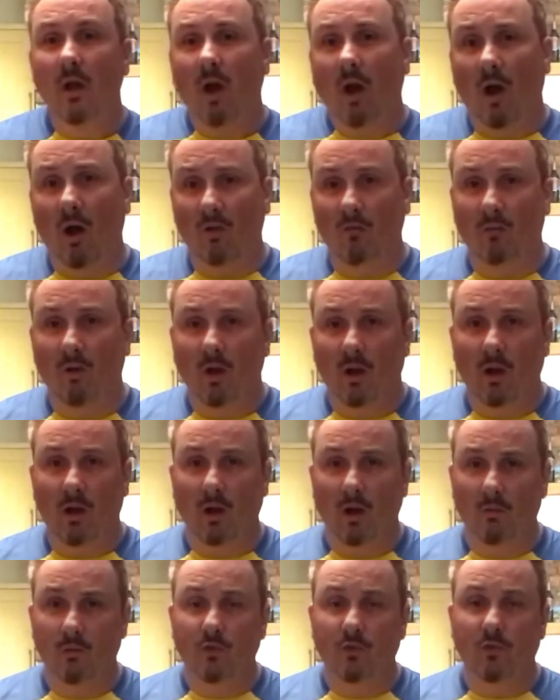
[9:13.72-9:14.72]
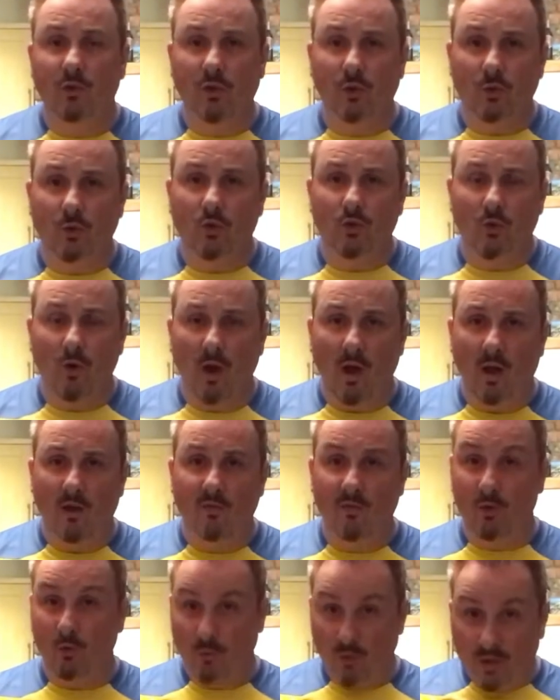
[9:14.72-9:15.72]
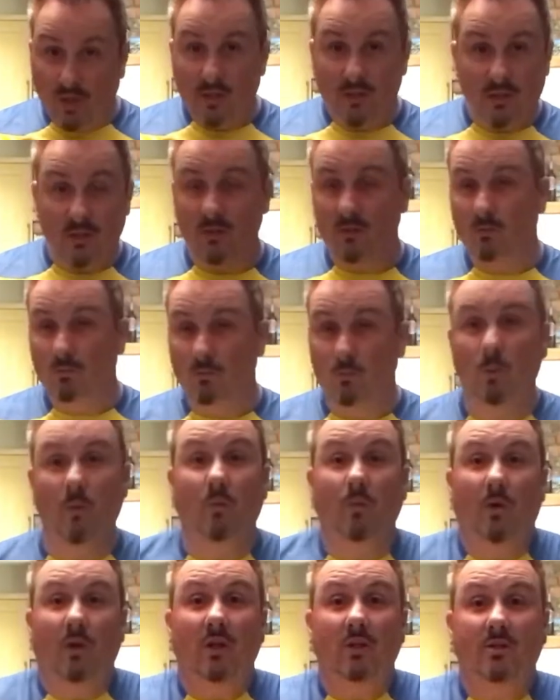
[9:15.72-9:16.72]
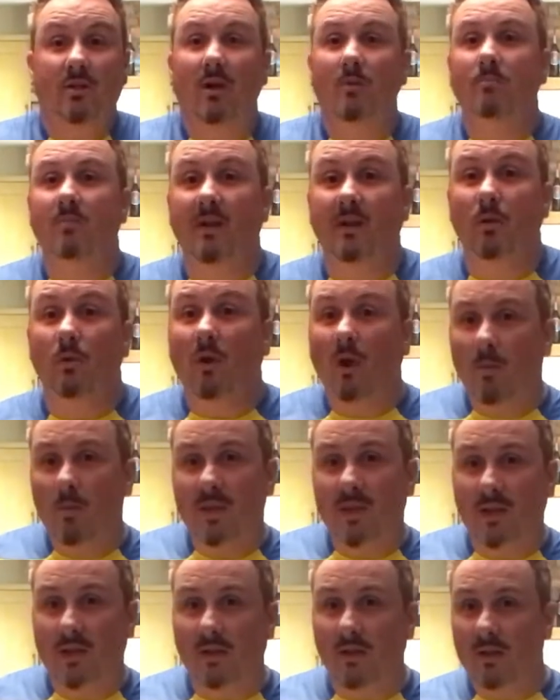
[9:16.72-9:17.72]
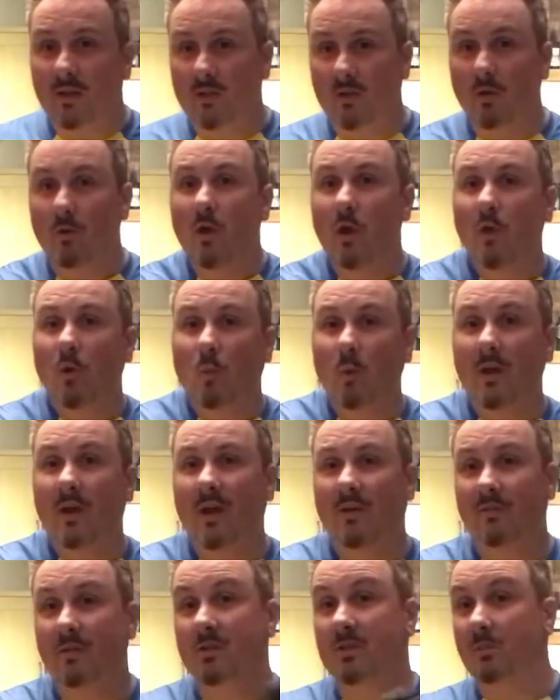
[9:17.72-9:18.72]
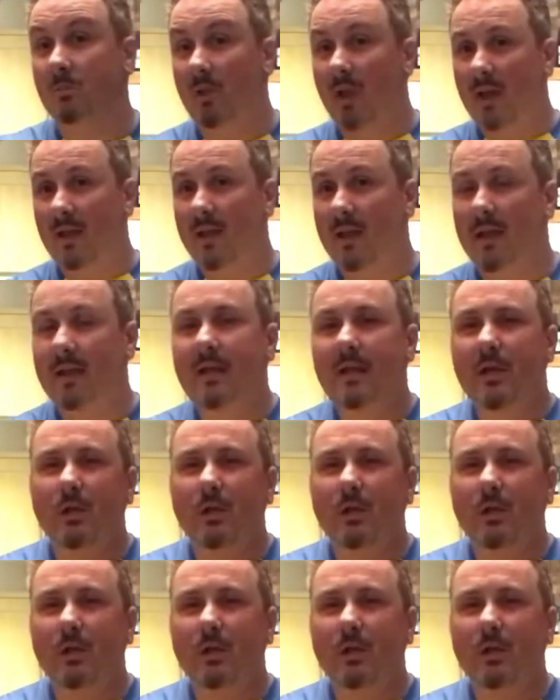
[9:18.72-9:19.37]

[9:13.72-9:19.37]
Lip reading: of gloves for you to try for the rookies, because when rookies come, they don't come with anything, so we have to supply that.